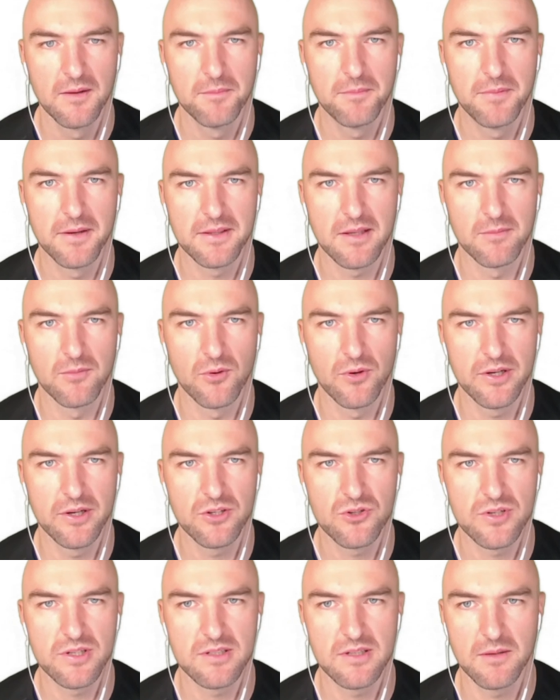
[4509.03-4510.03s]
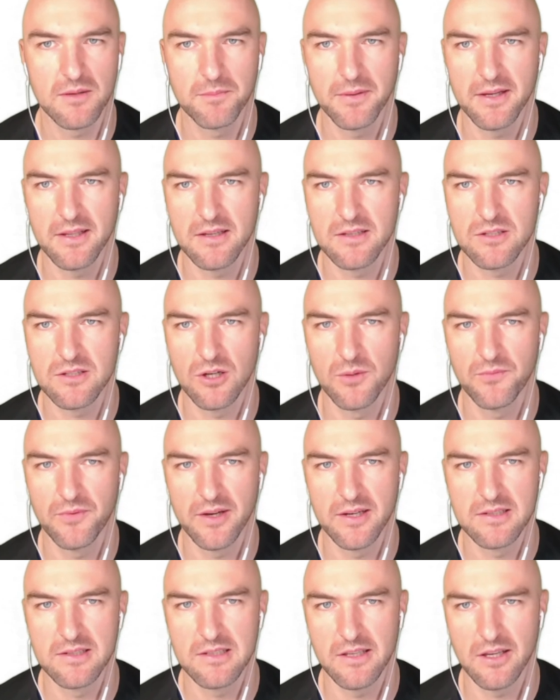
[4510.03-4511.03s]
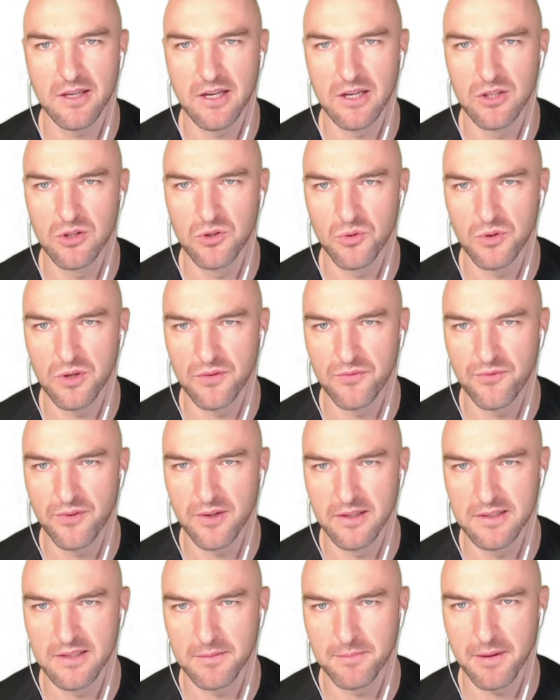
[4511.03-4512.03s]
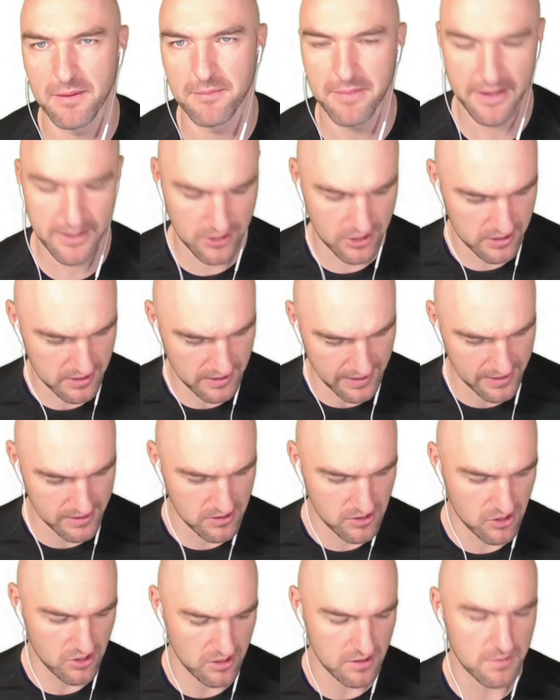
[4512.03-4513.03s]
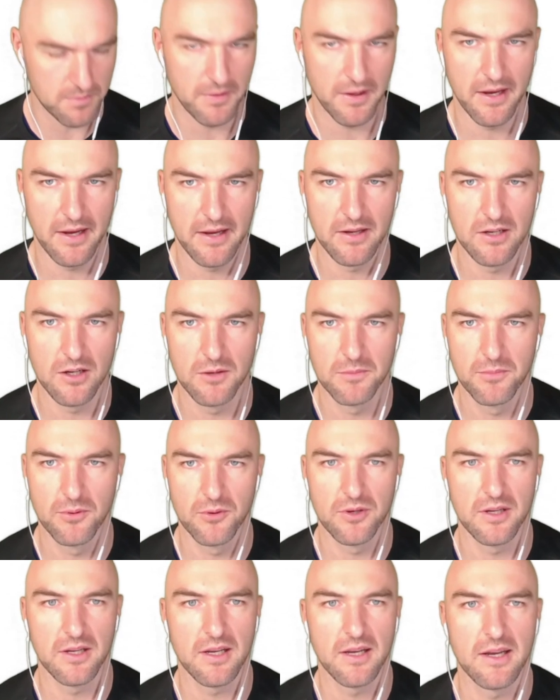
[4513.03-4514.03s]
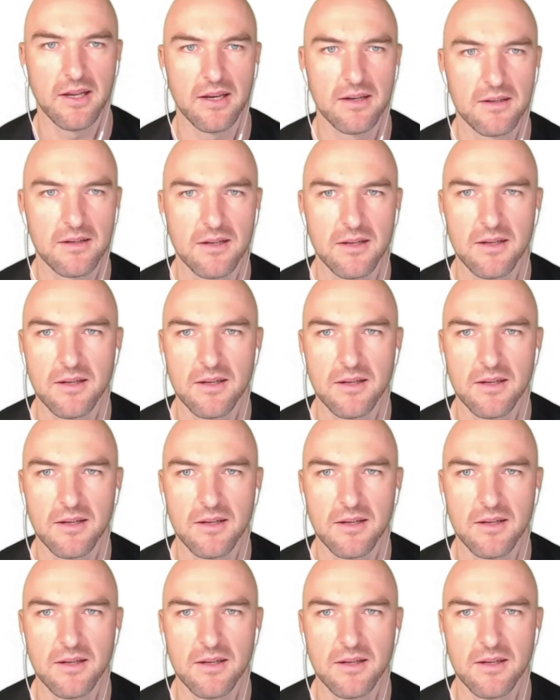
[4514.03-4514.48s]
but the more interesting bit is obviously you can do the filter by patch size just by, you know, putting in